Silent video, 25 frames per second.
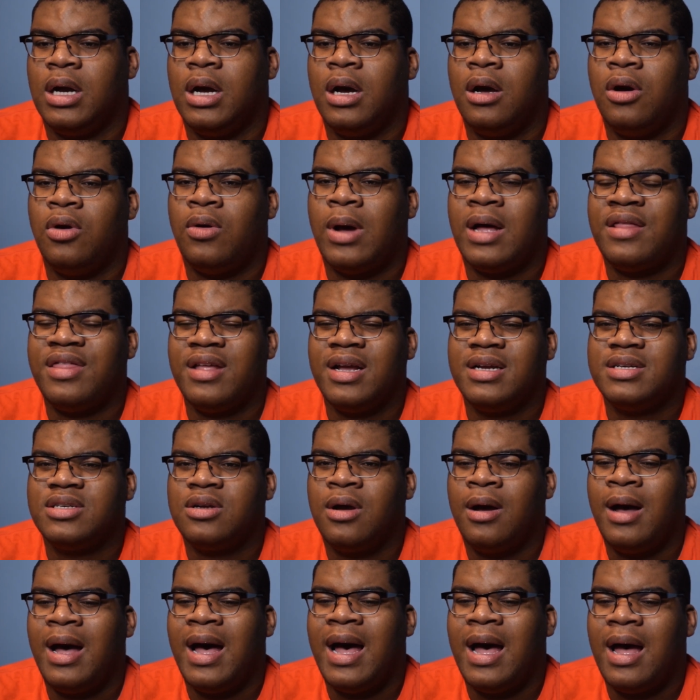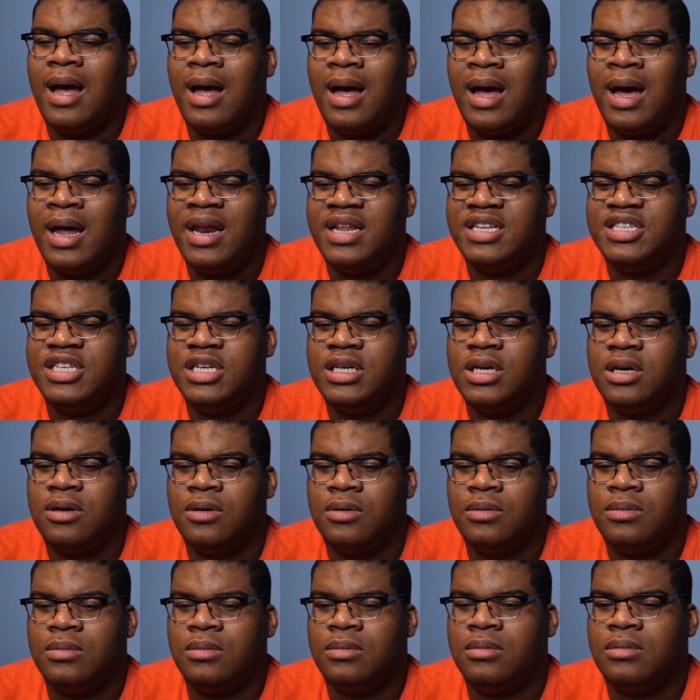Oh, I think it's called Adagio.